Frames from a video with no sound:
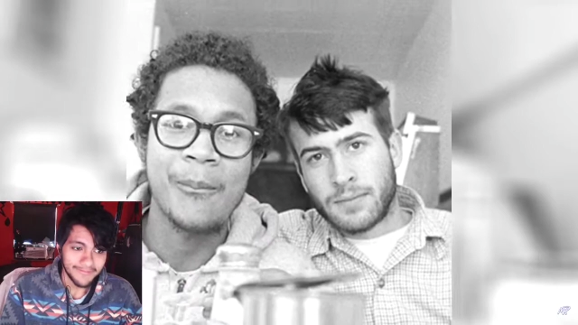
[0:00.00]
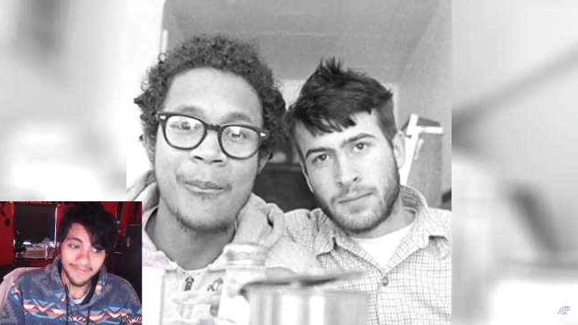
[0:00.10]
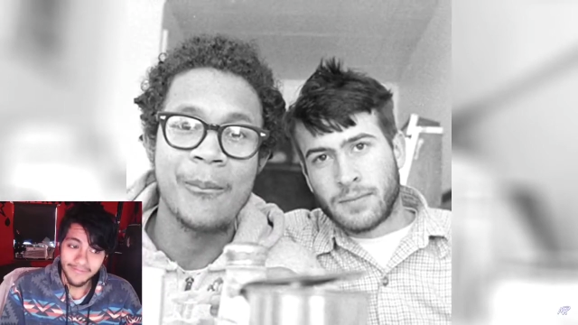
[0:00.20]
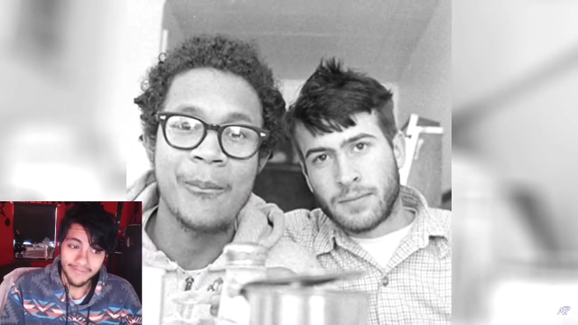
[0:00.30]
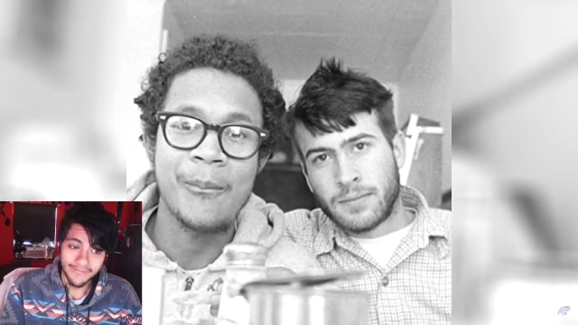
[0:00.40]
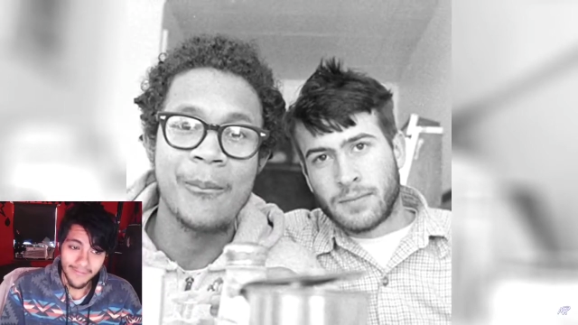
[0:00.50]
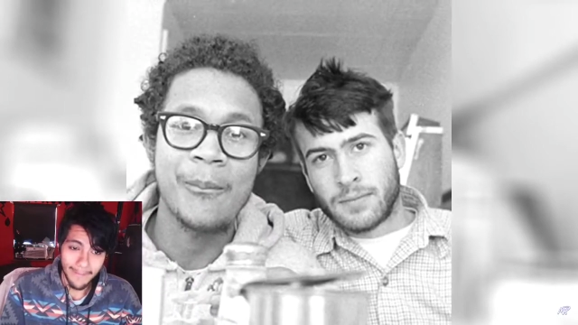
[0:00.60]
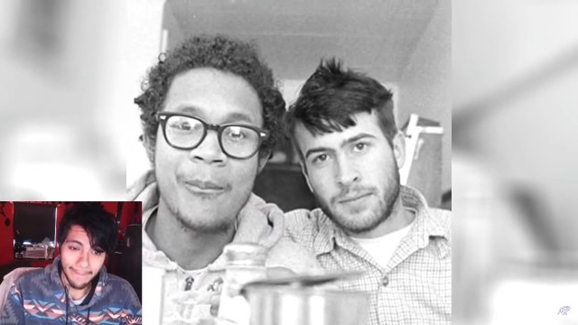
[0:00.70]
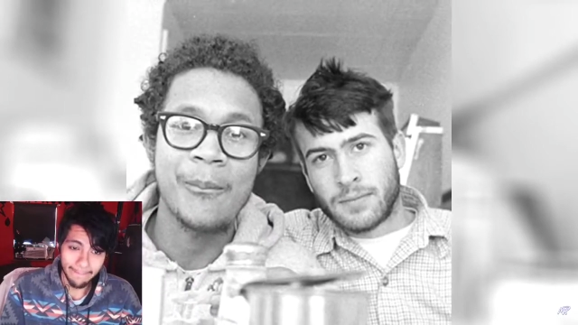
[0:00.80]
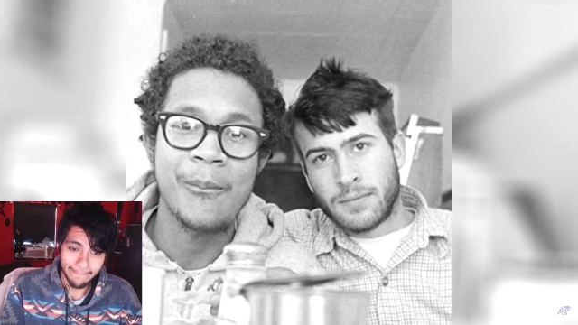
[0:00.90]
Speaker 1: Chris Pastras,
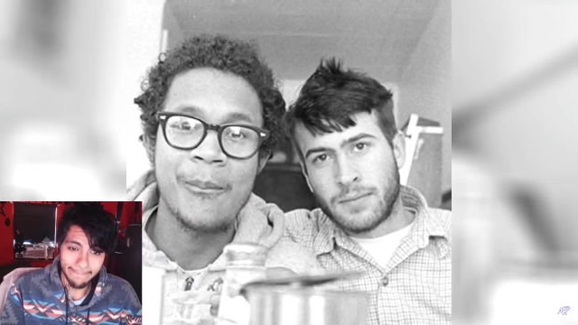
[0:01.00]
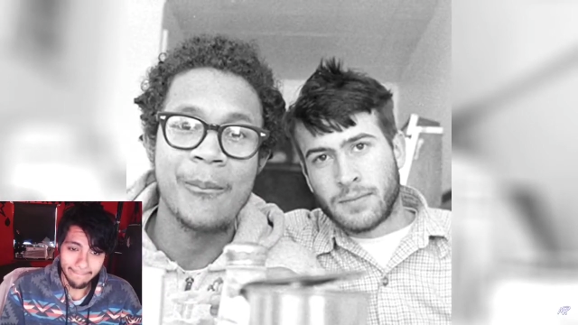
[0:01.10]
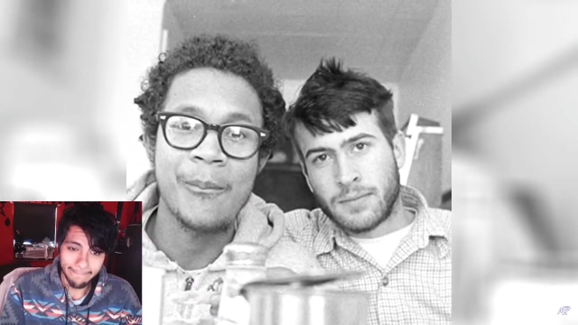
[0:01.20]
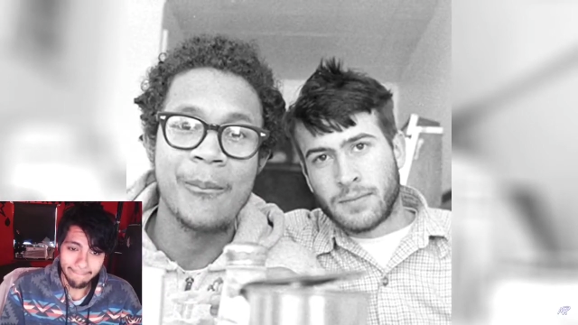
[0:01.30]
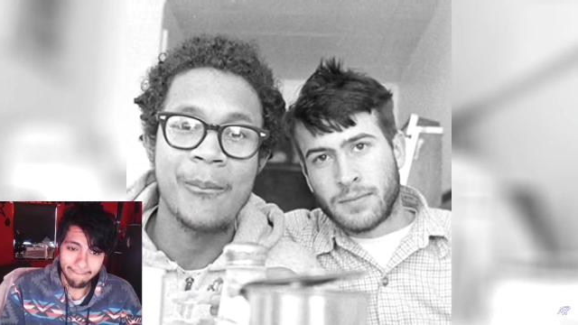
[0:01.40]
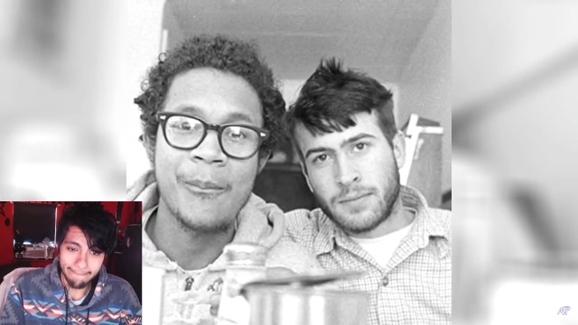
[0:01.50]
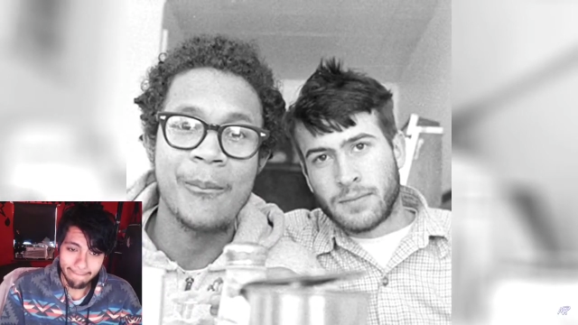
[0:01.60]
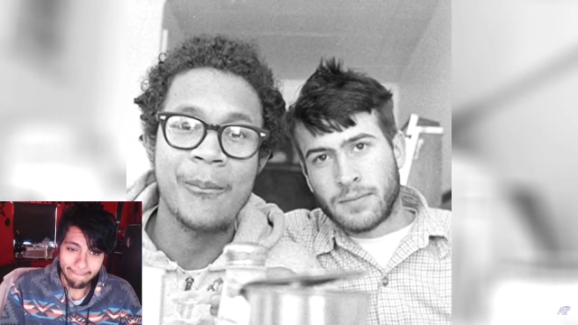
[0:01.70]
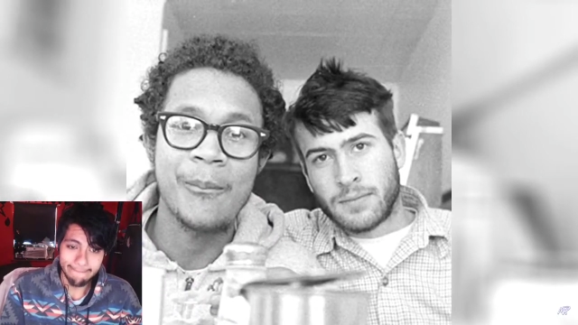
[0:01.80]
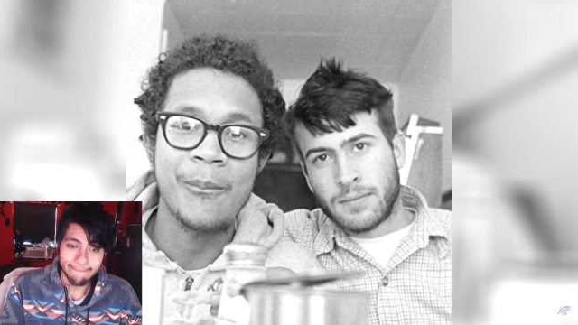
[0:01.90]
who left Blind's
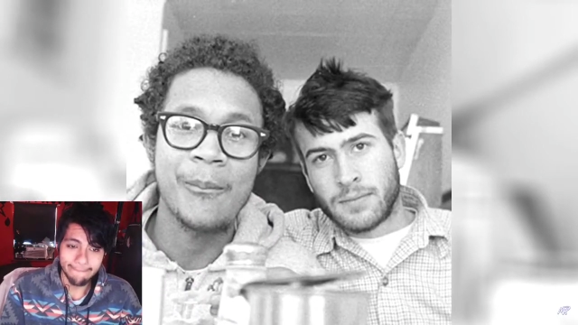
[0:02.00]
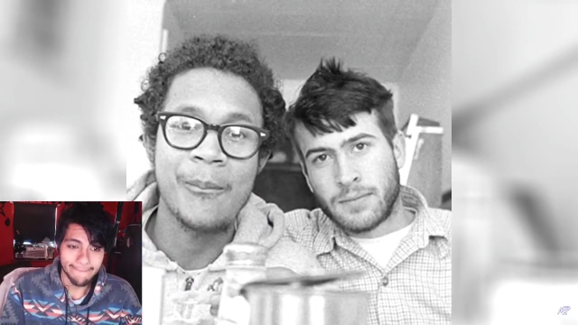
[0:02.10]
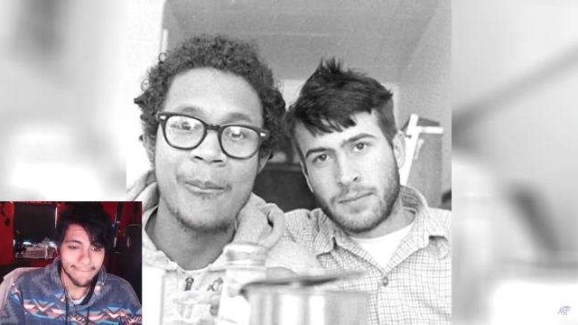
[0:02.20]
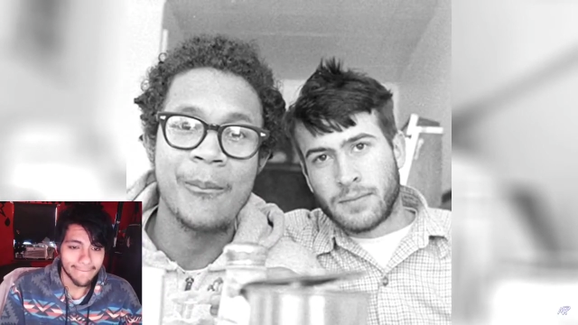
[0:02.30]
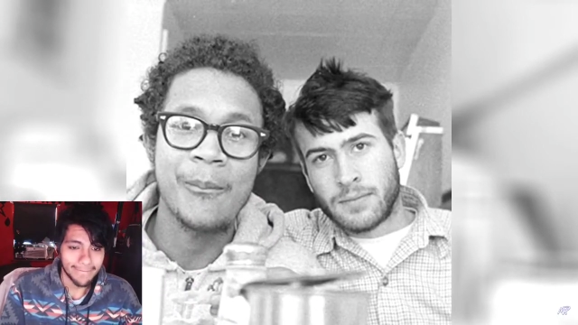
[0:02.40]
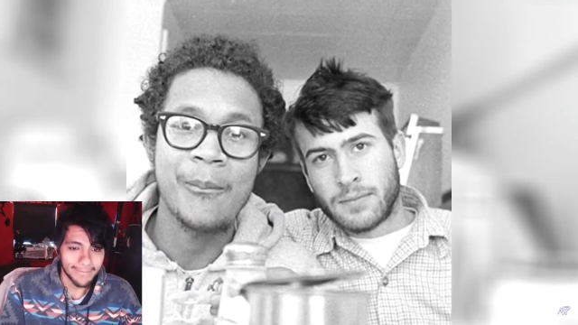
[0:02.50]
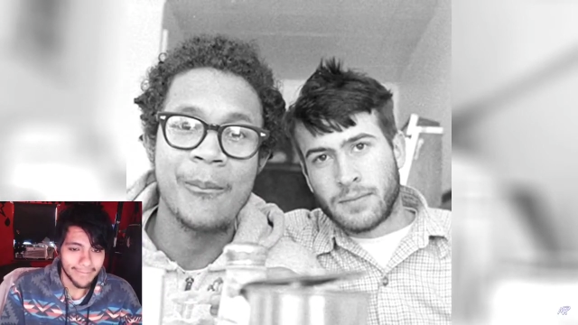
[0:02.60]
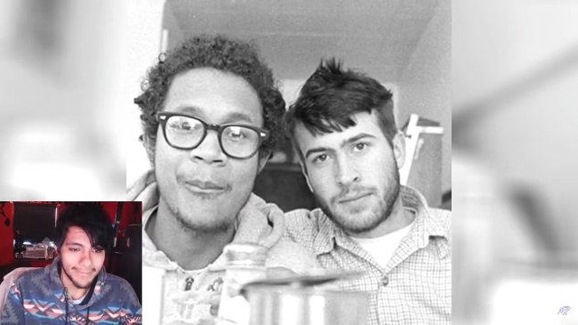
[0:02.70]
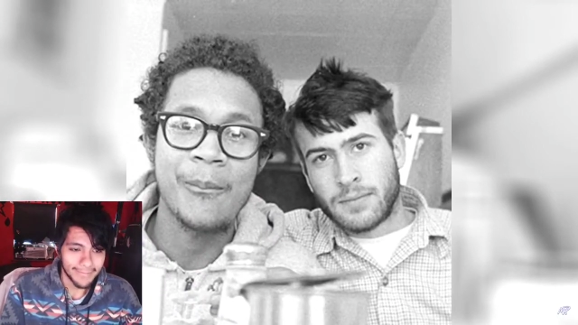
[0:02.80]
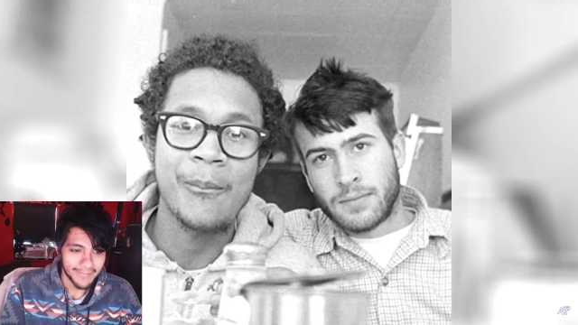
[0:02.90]
parent company, World
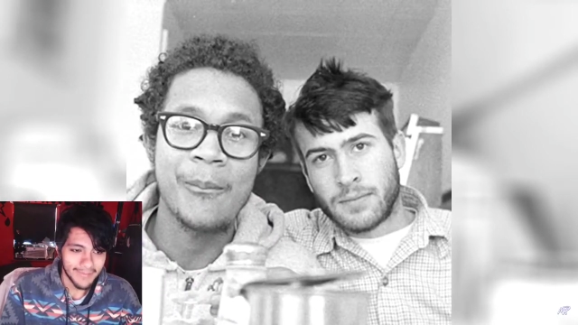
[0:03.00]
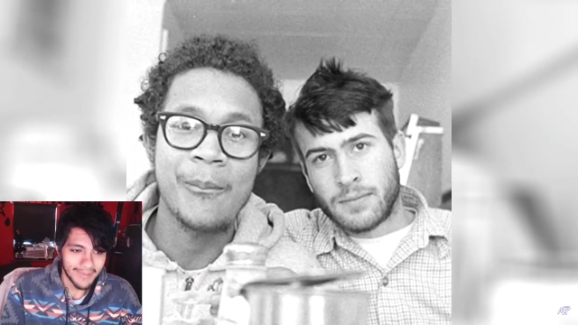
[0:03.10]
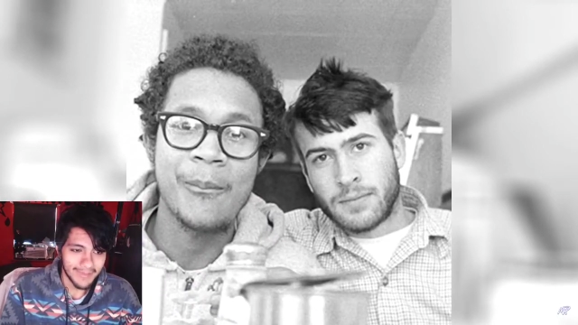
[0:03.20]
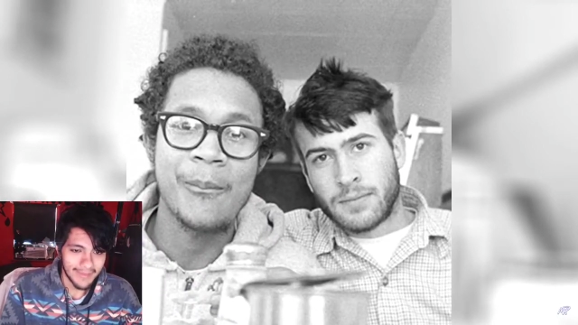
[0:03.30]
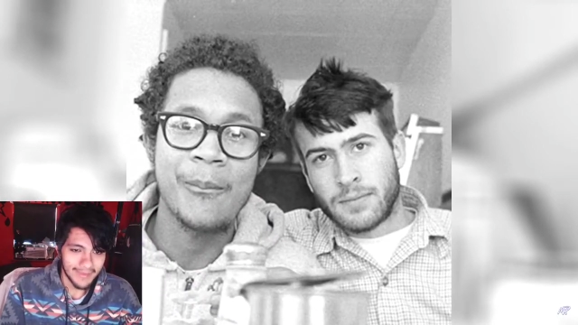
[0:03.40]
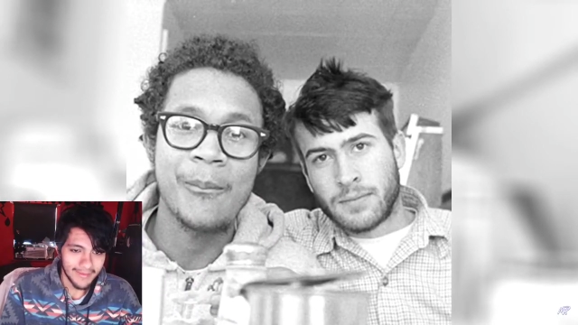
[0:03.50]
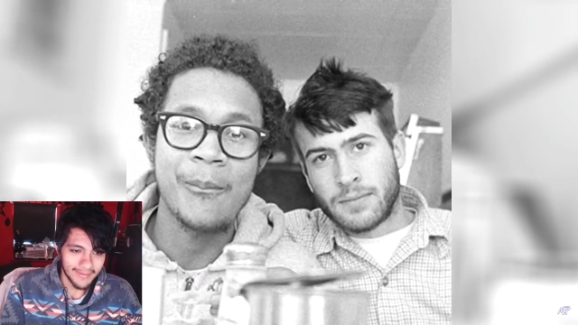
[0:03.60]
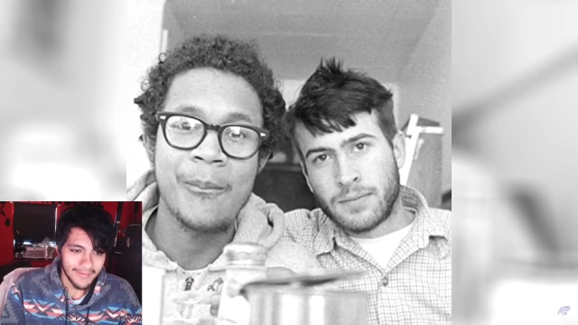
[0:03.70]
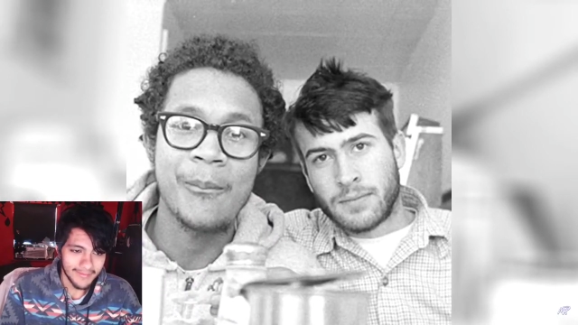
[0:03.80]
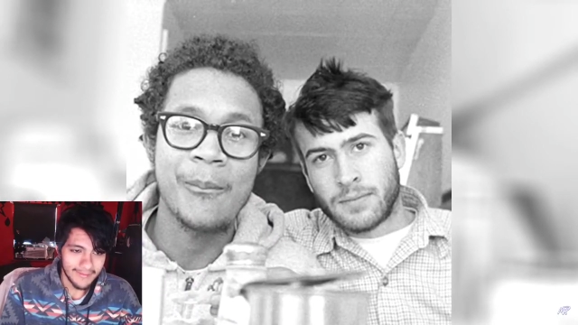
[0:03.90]
Industries, at that same time.